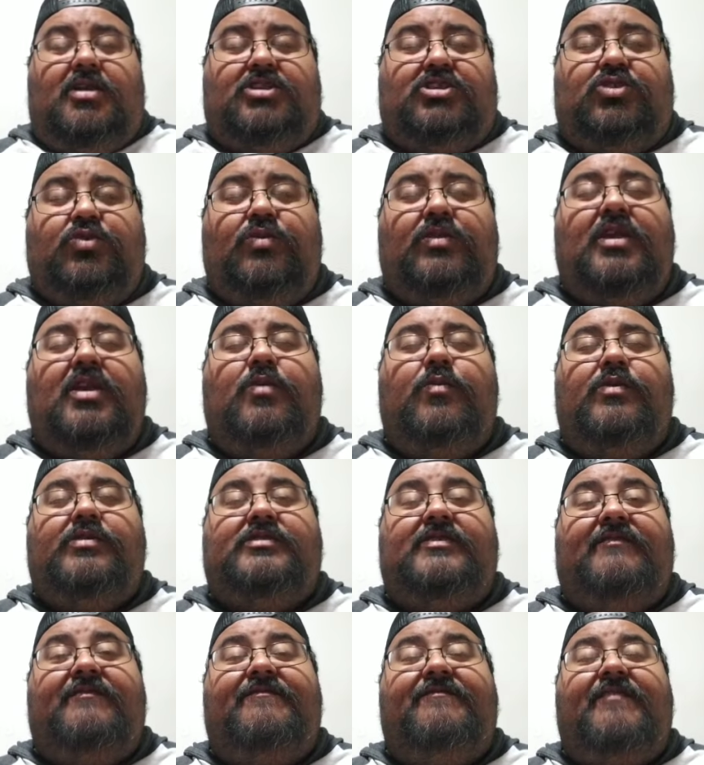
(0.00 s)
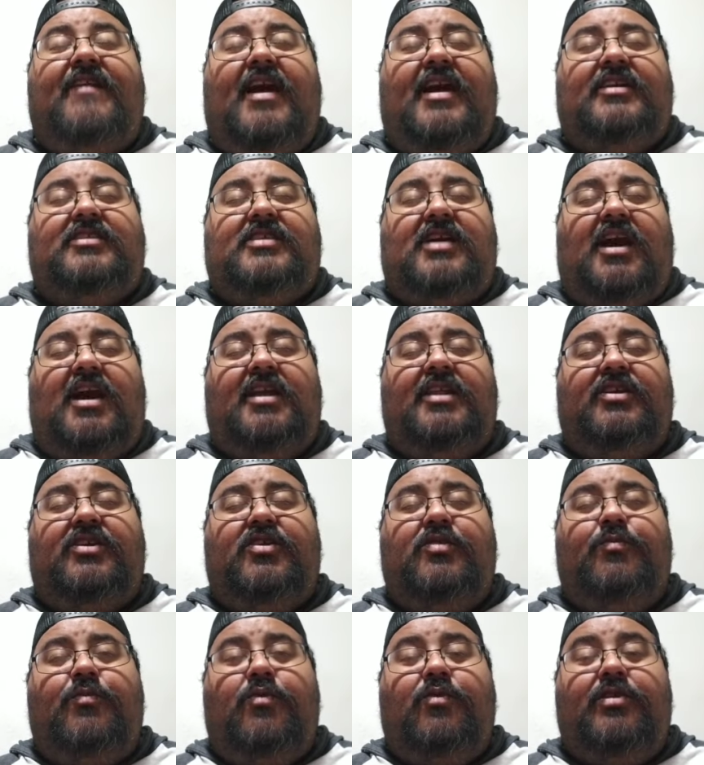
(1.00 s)
Julia was in fact Hana
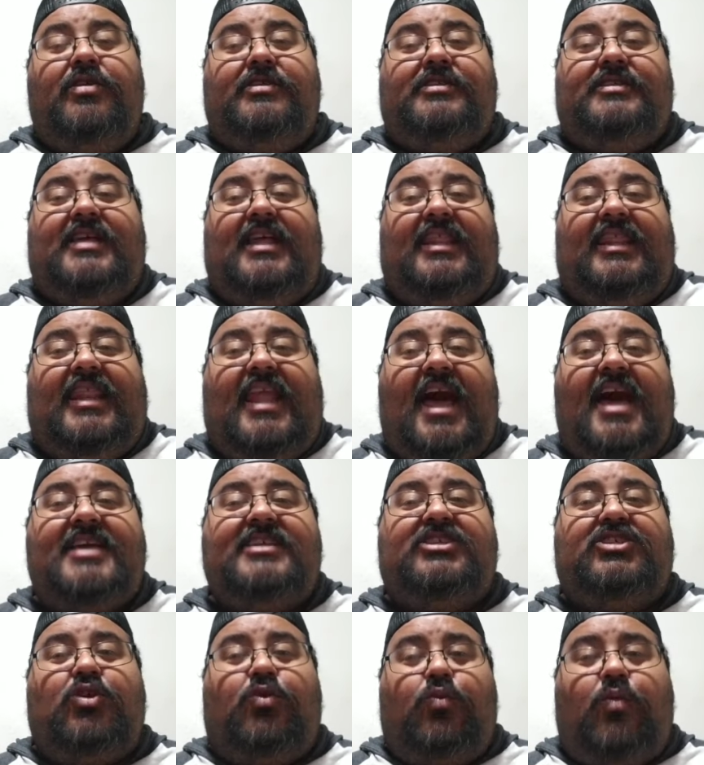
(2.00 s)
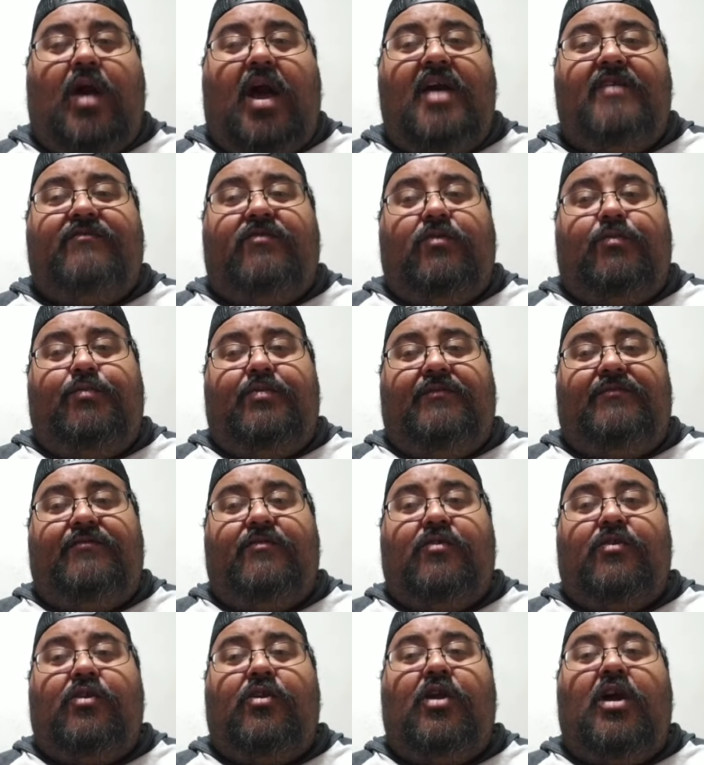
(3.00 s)
Kimura's last rival
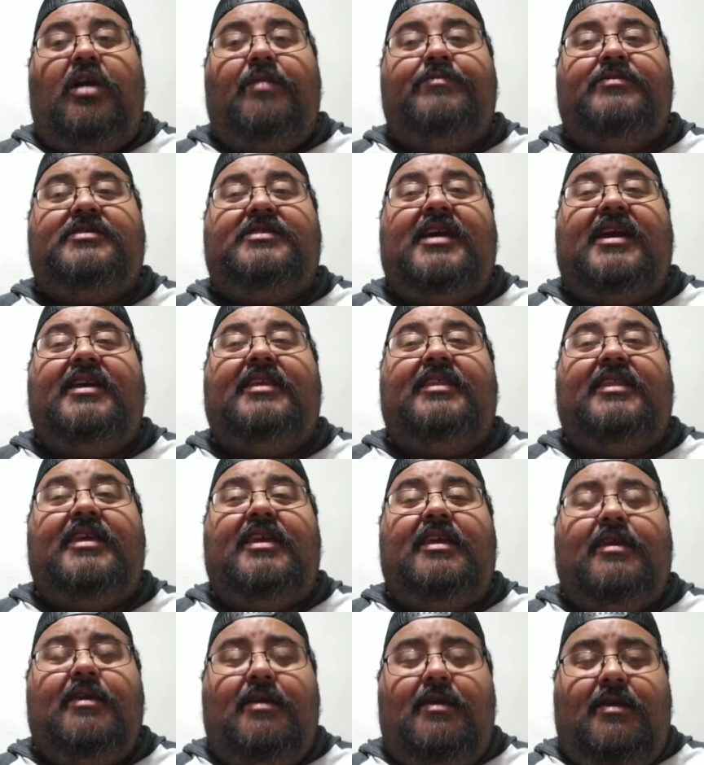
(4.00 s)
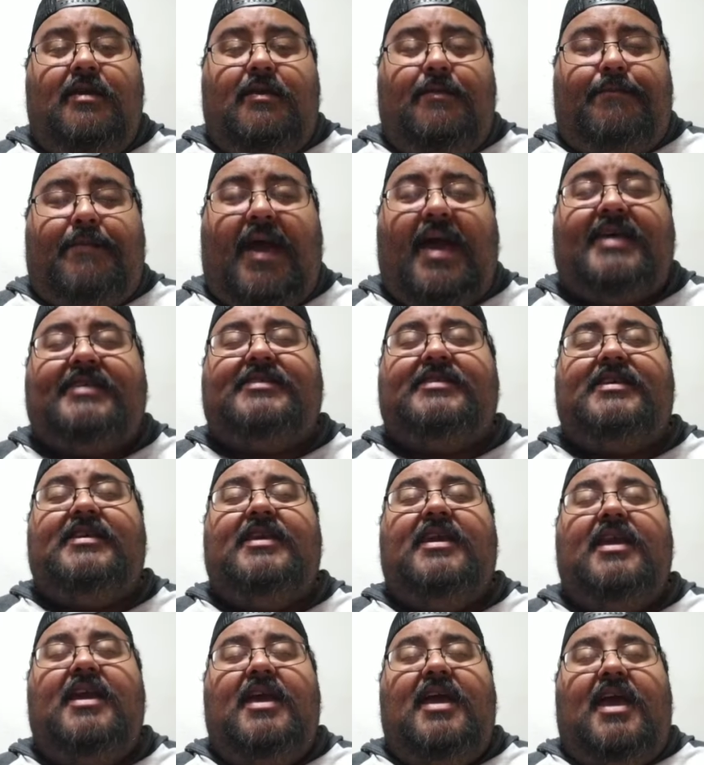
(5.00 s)
before her untimely
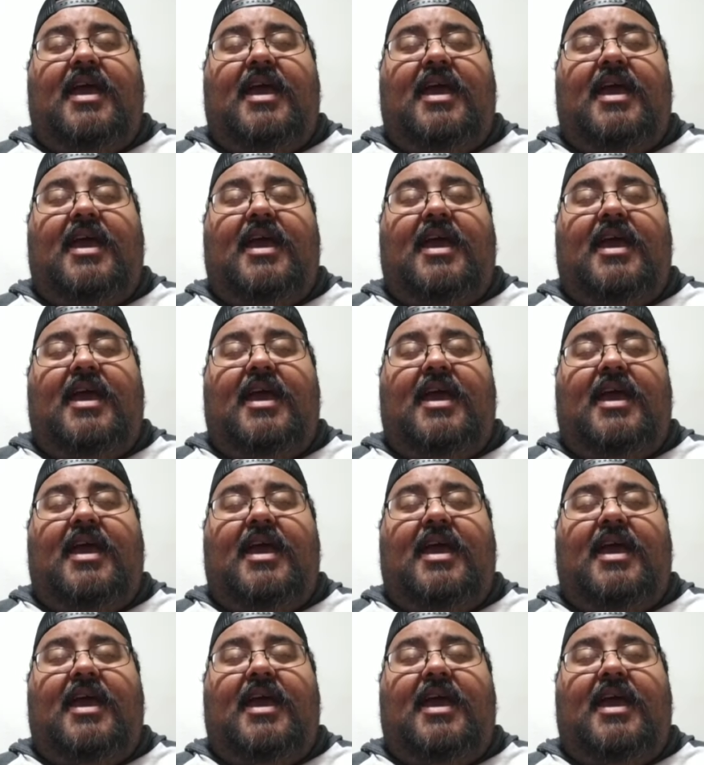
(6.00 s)
passing,